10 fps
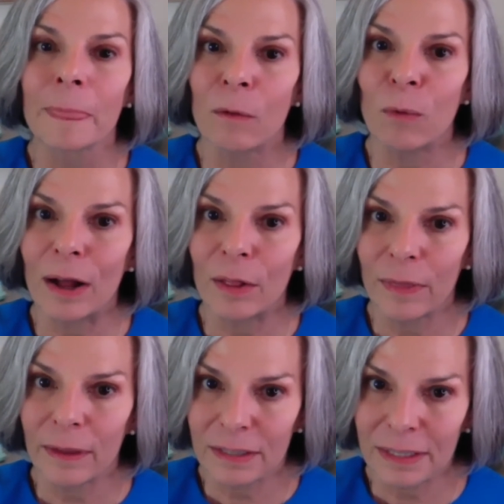
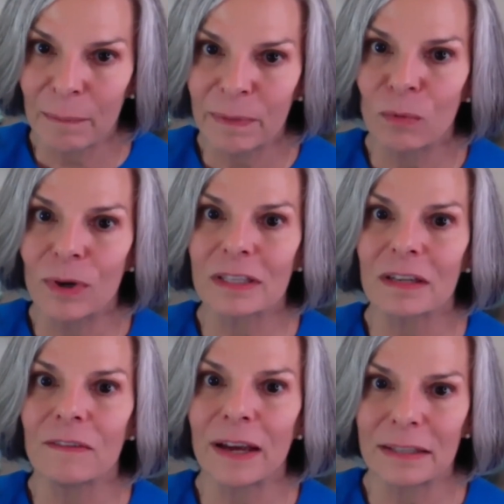While CEPI was
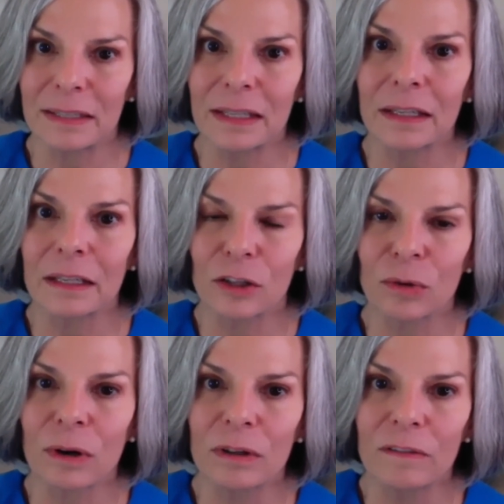investing in
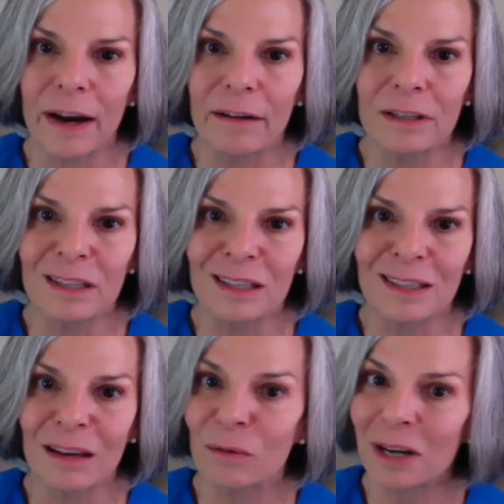coronaviruses,
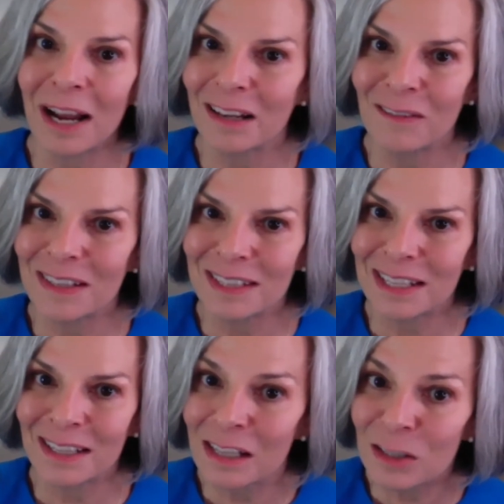they were not
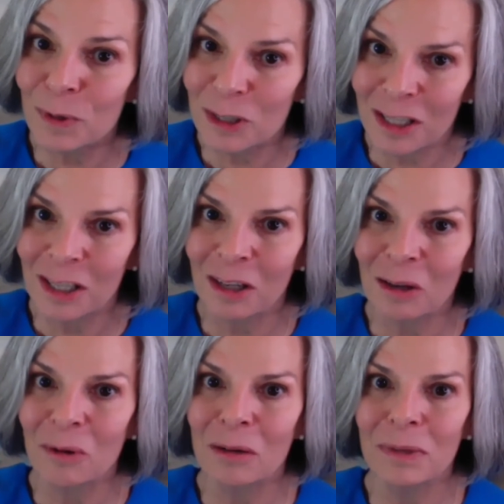investing in this particular
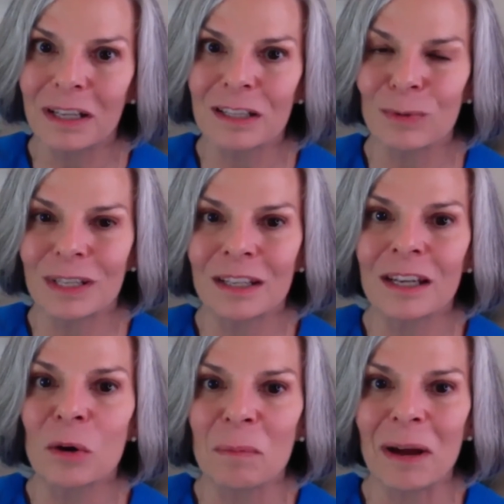one because we didn't
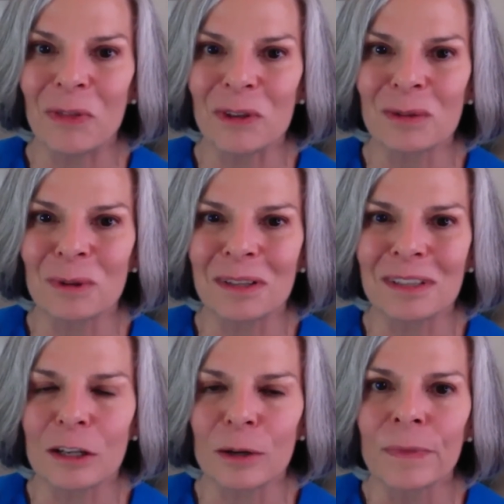know about this one.
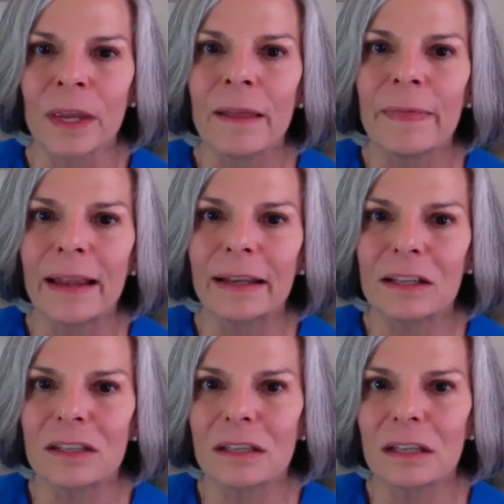So that
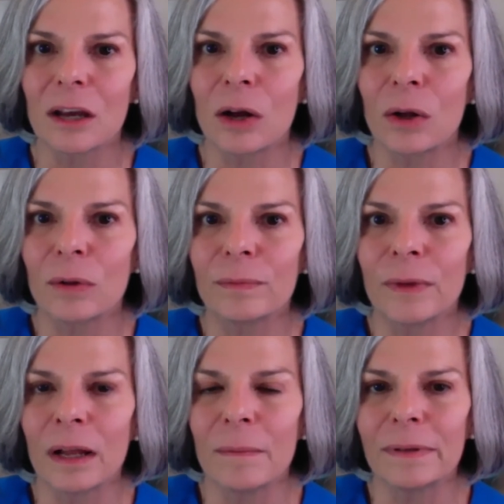leads to the whole
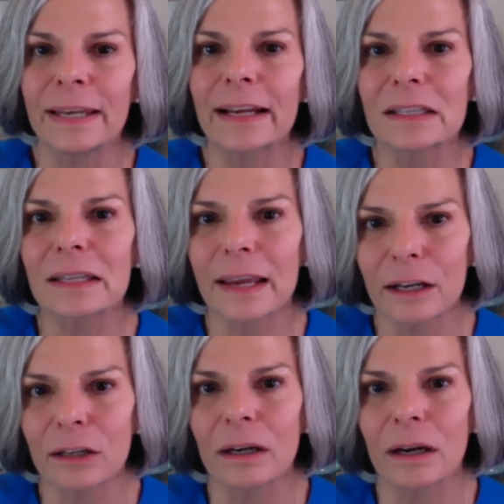next
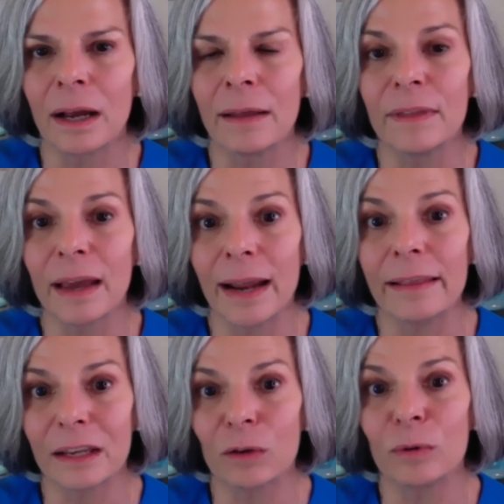layer that I
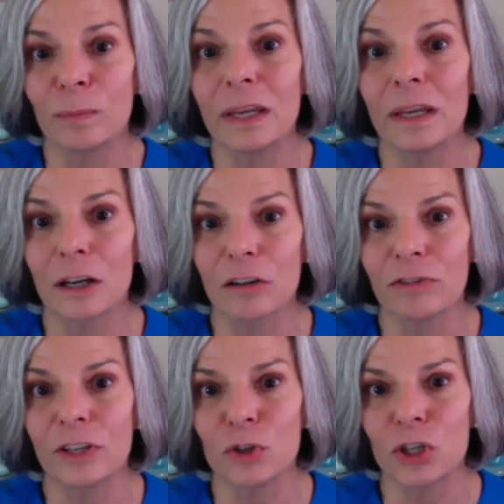think will be in our
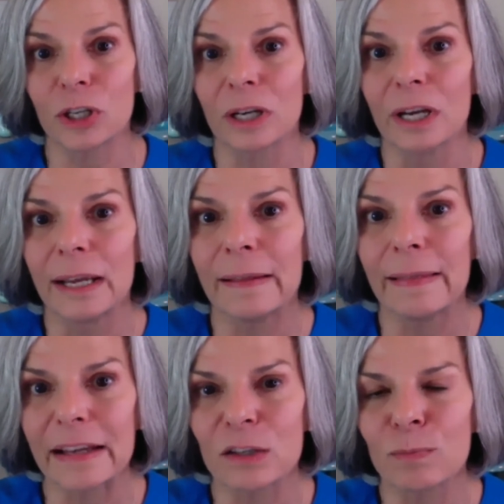future. And
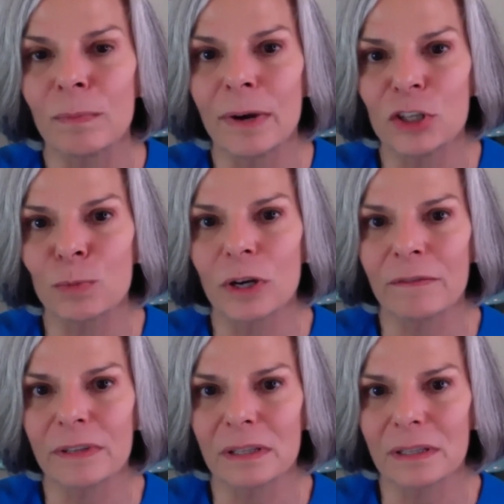that's much more
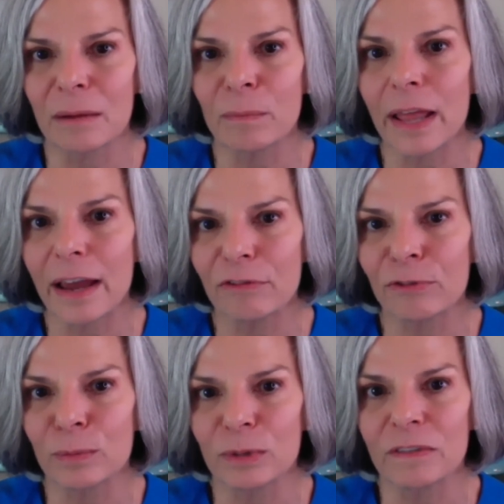emphasis on
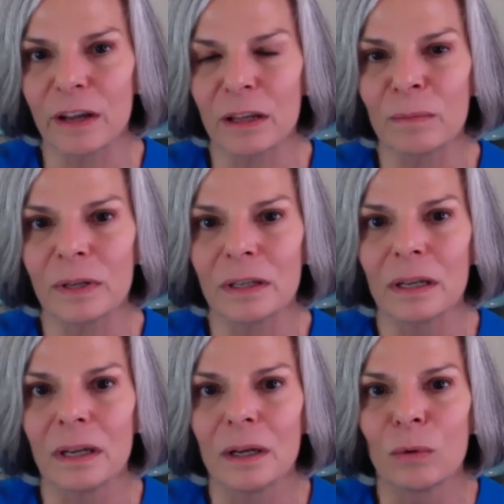platform development,
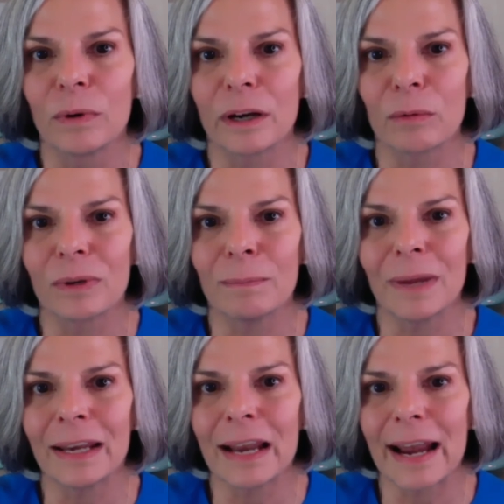where we
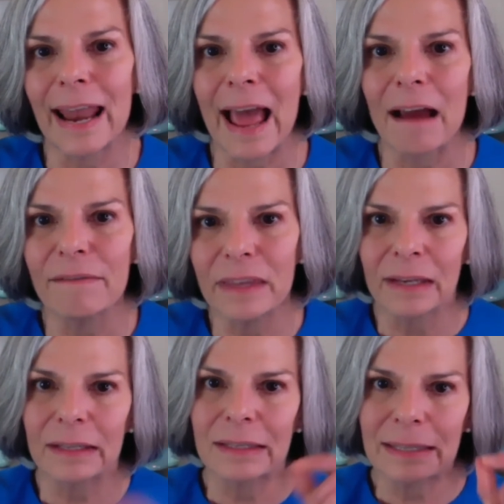may not have the
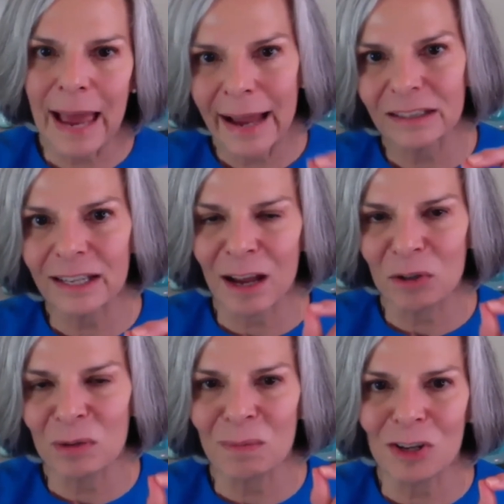exact
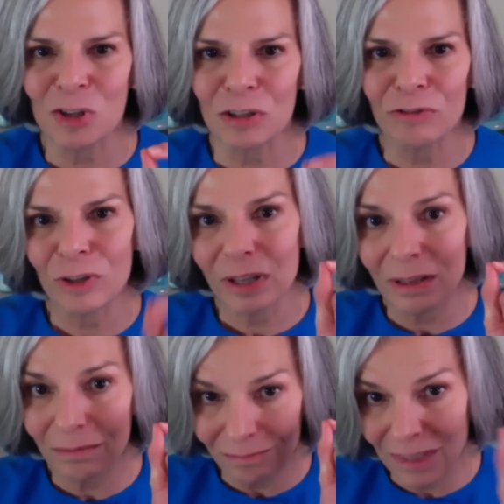countermeasure
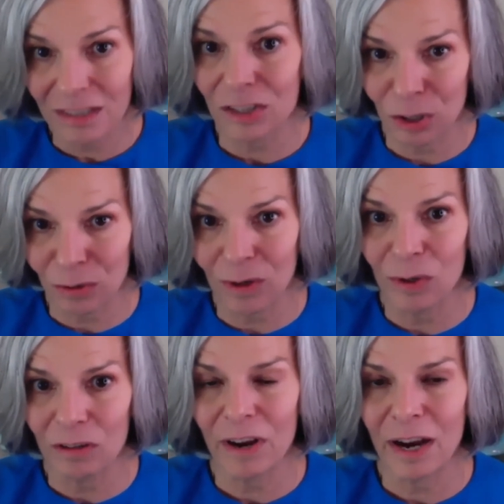for this
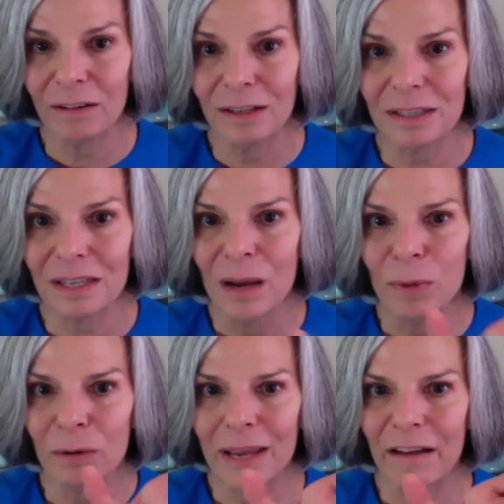coronavirus,
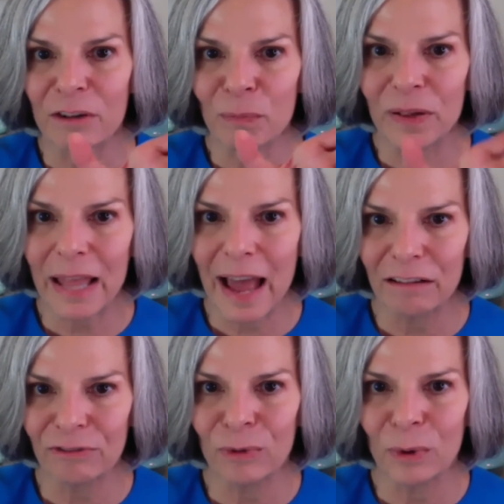but we have a
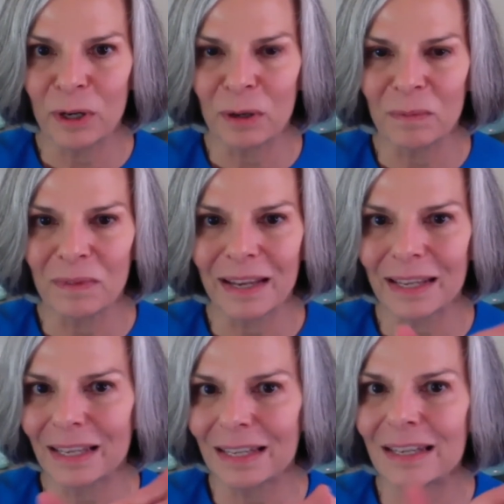platform that
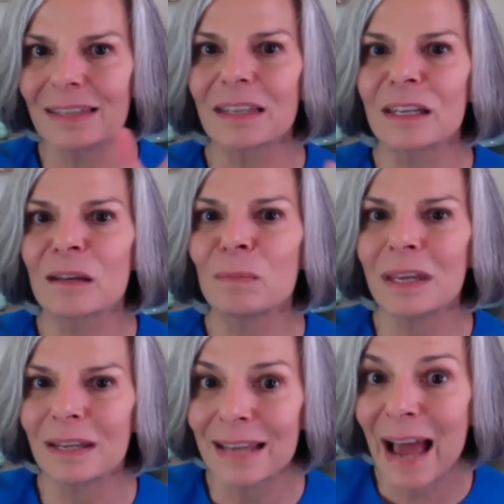can easily be
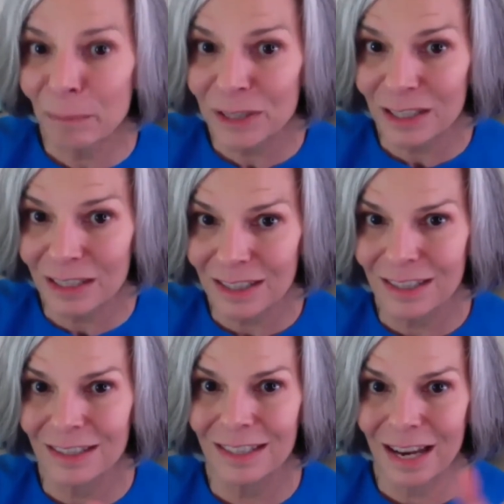adapted to
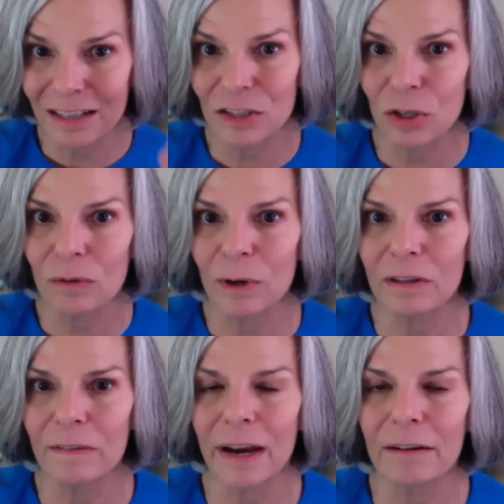the next
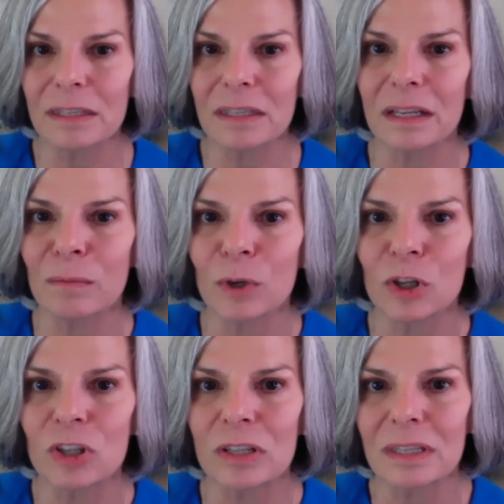coronavirus that
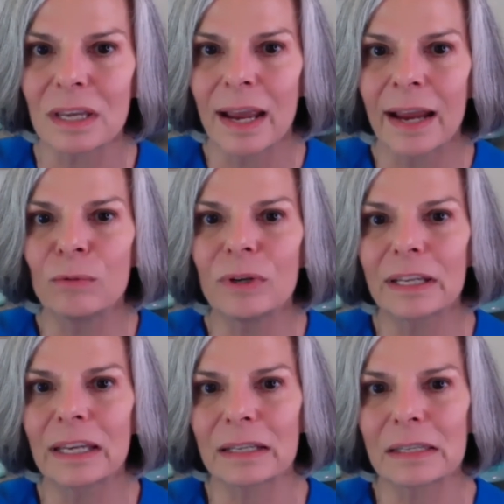emerges and
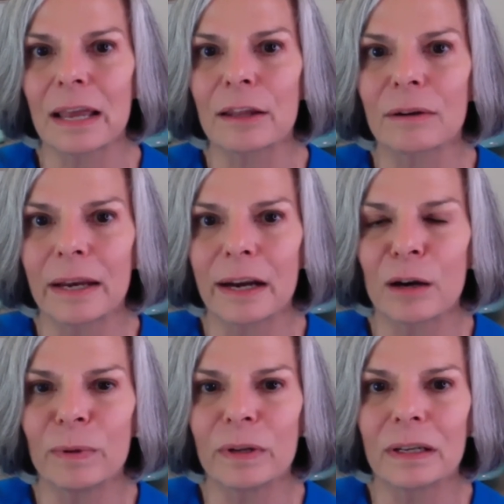really accelerate our
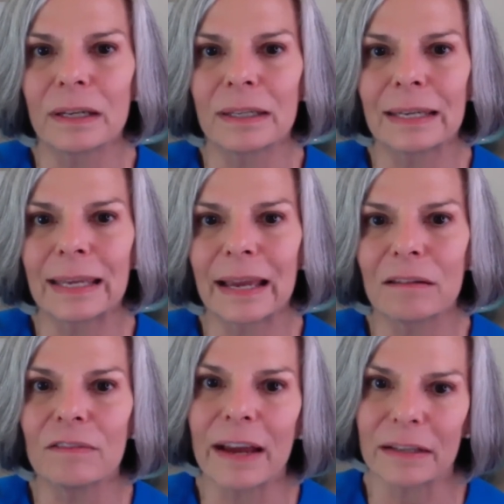ability to get
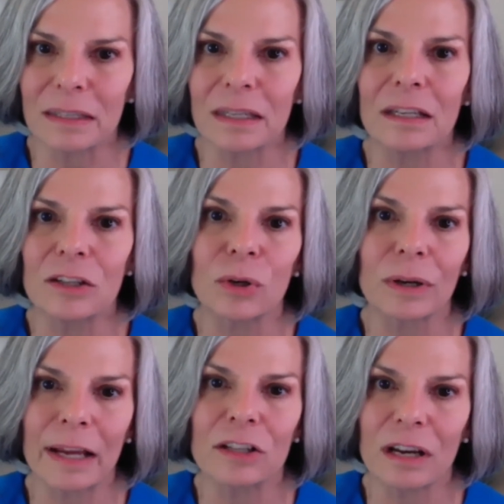vaccines or
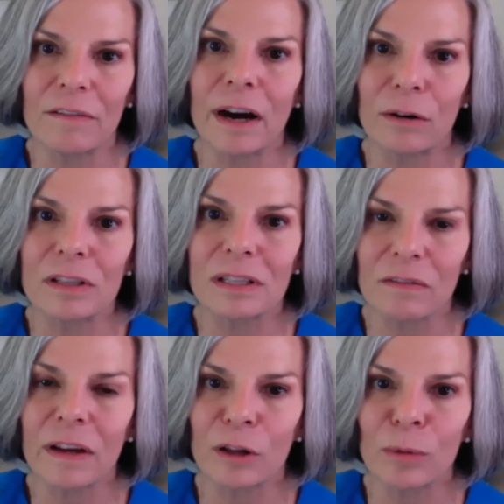antivirals
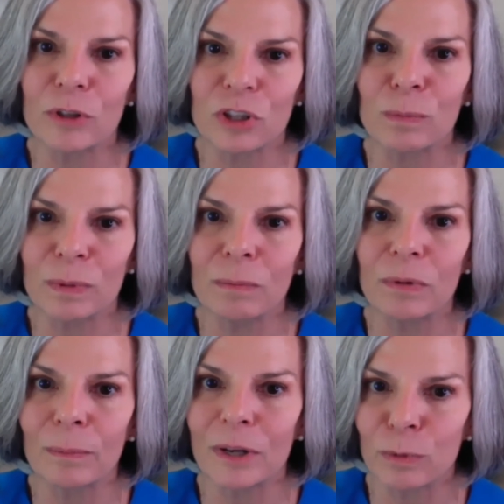available to people
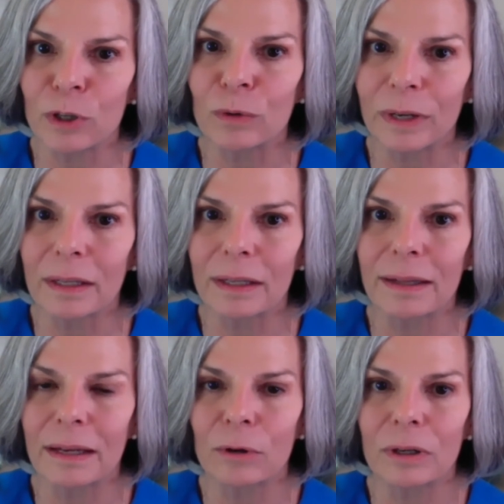much more quickly
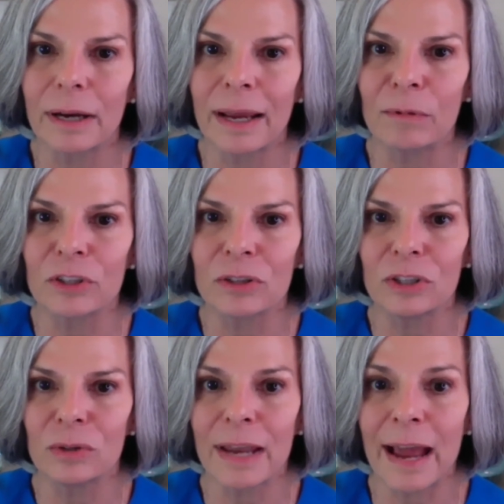than we're able to
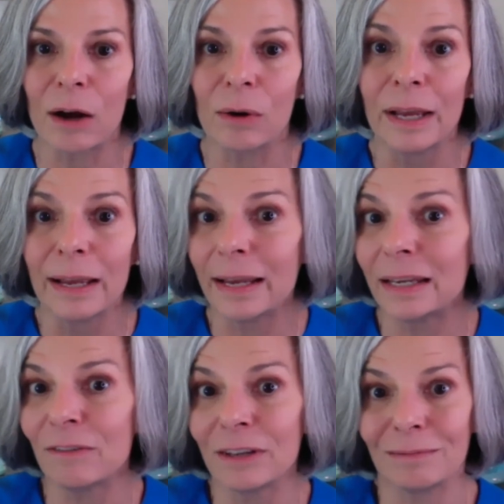do now. And
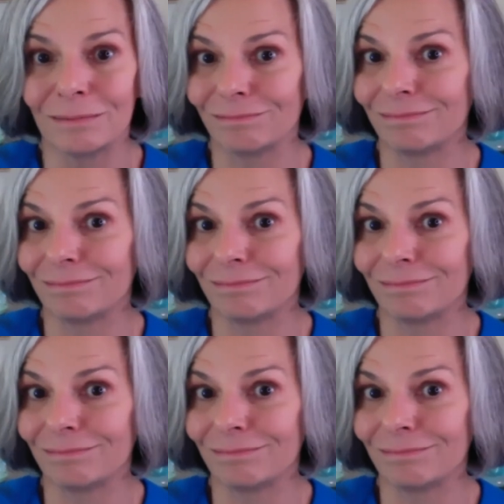even